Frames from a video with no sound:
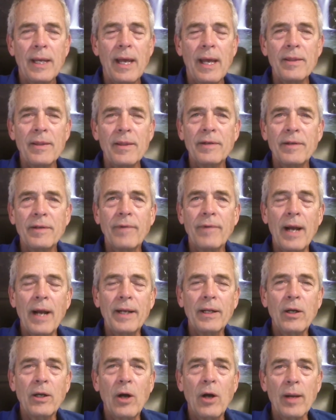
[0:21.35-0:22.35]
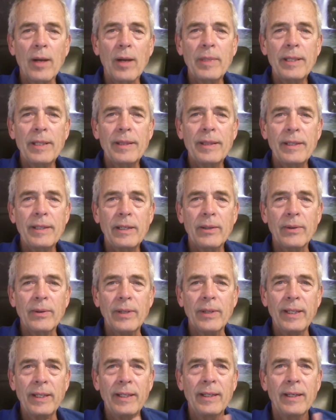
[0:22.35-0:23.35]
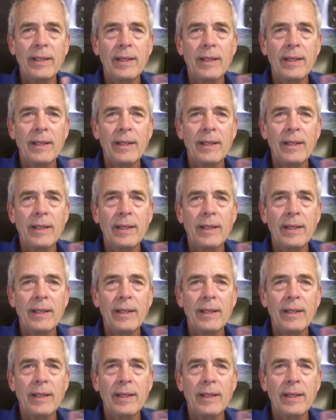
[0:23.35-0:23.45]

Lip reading: and the Divine Economy Theory.